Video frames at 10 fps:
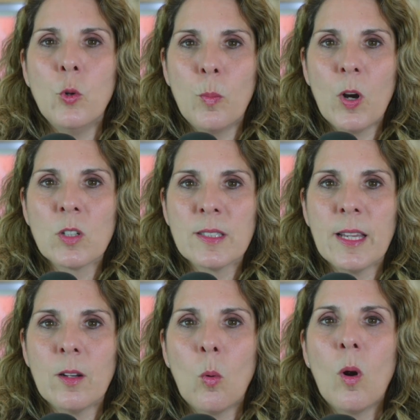
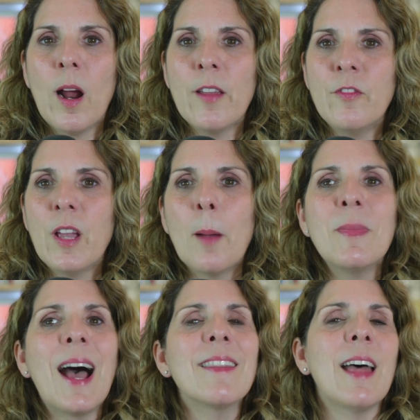person, or I feel I'm
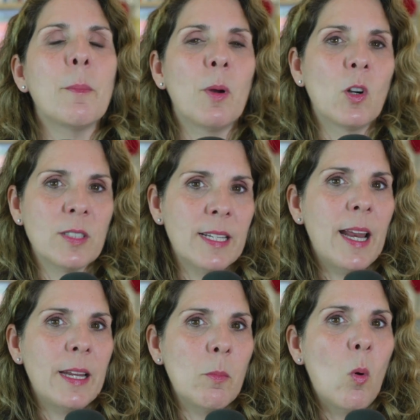not that person
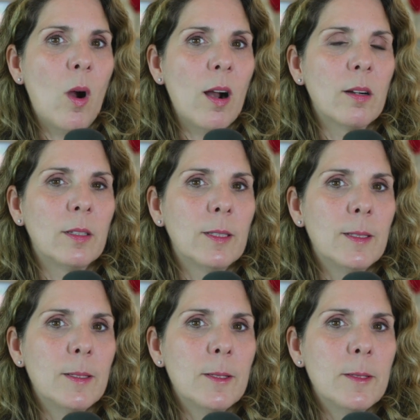anymore.
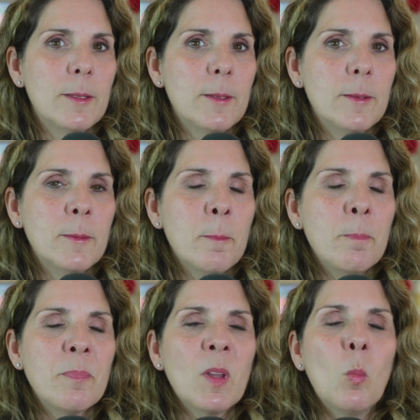
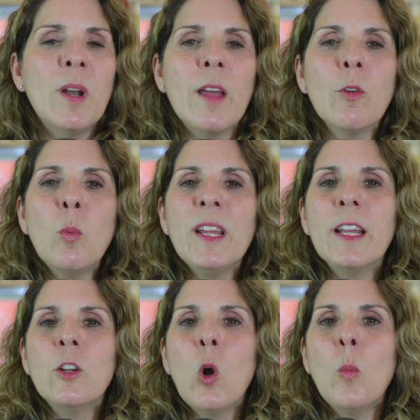Whenever we
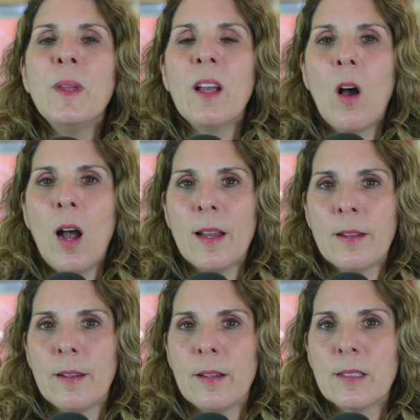can go
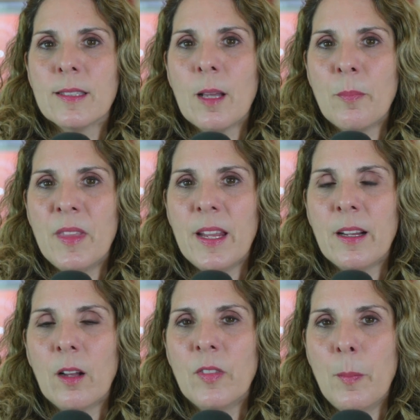beyond something
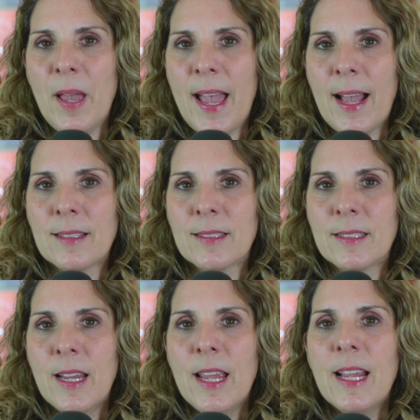of the past,
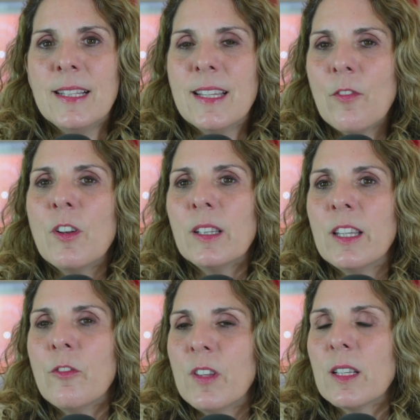it definitely
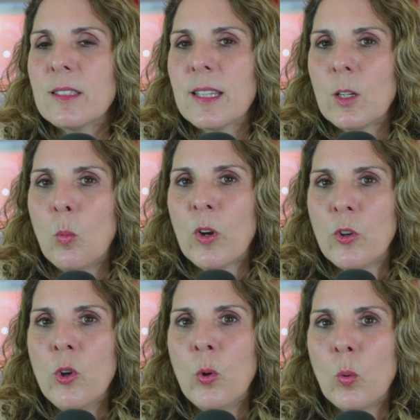feels like we're
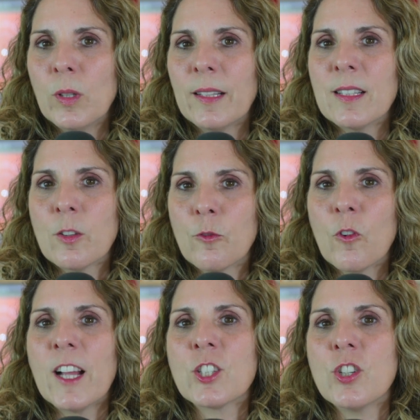new, like there's a
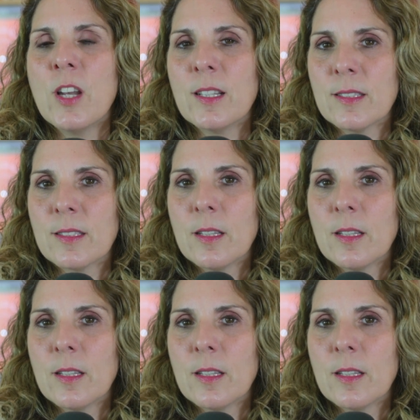freshness.